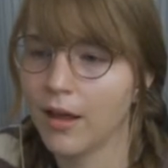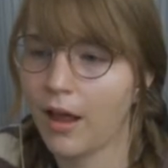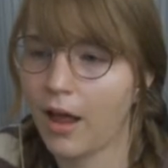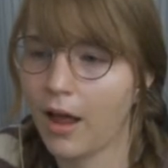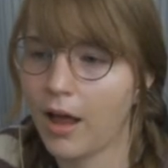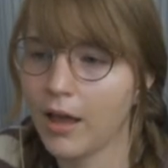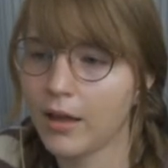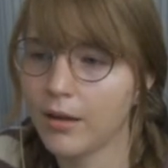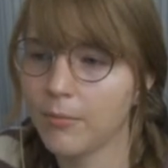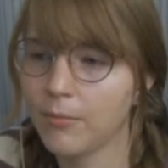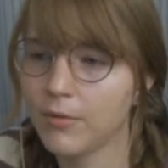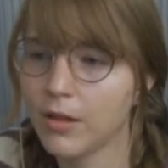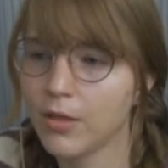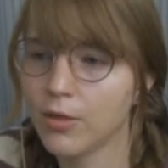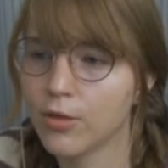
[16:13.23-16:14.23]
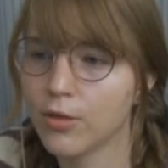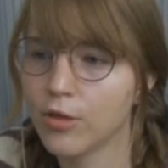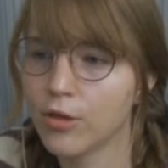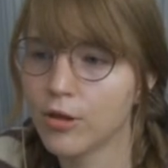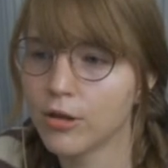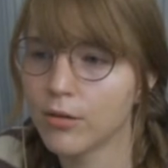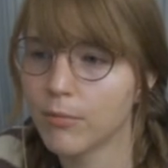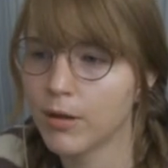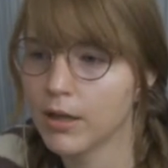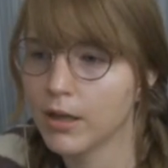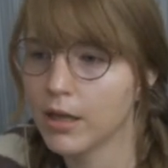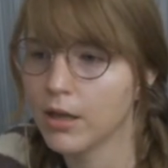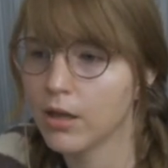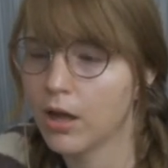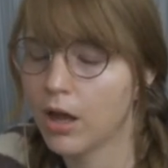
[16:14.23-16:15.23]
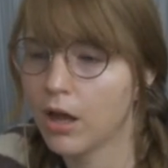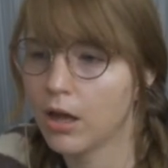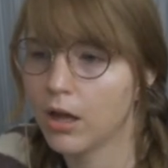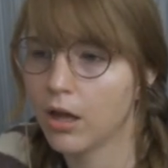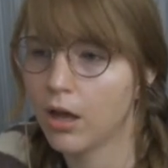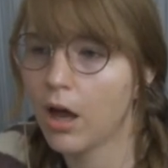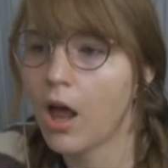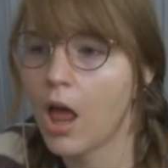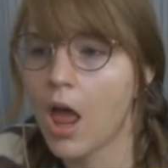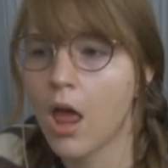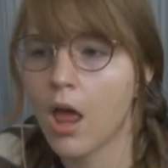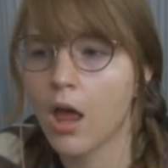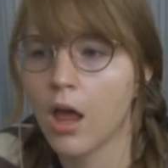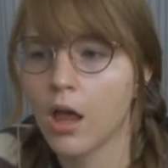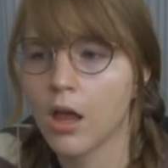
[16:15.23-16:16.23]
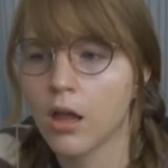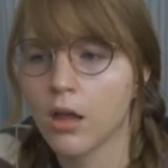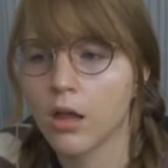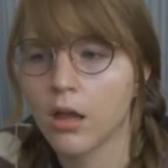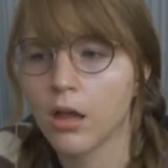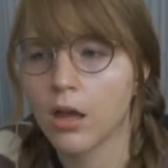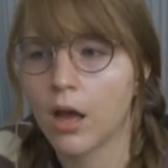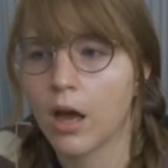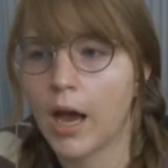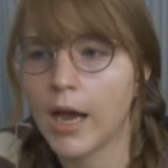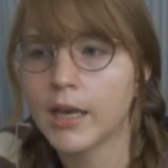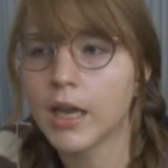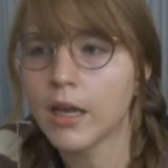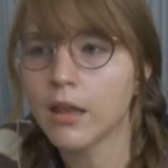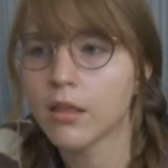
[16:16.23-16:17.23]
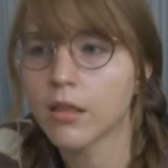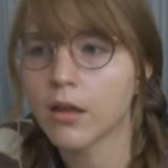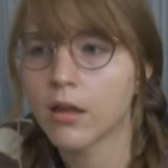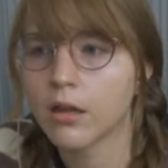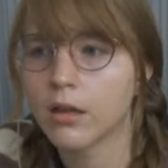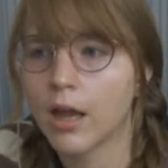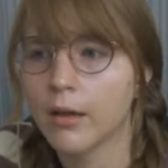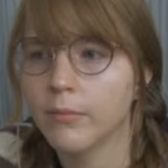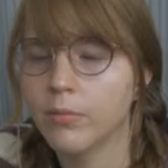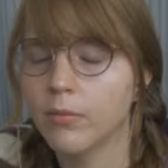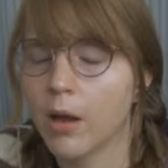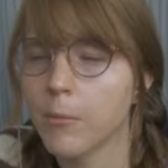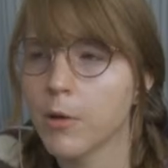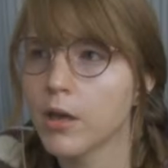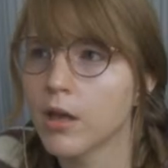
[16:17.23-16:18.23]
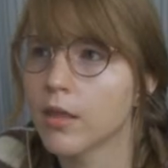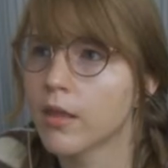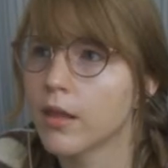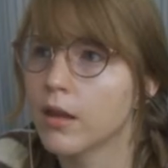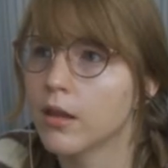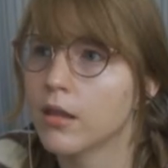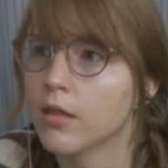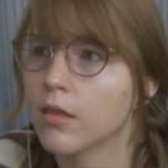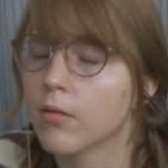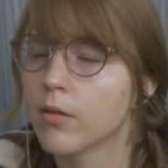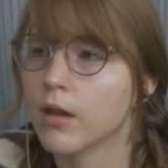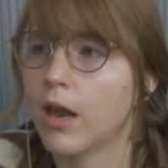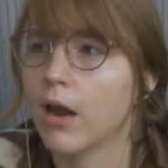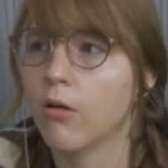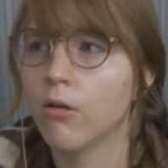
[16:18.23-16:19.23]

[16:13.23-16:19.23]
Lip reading: I am legitimately not. Oh, I'd like to collab. I'm gonna send. There's a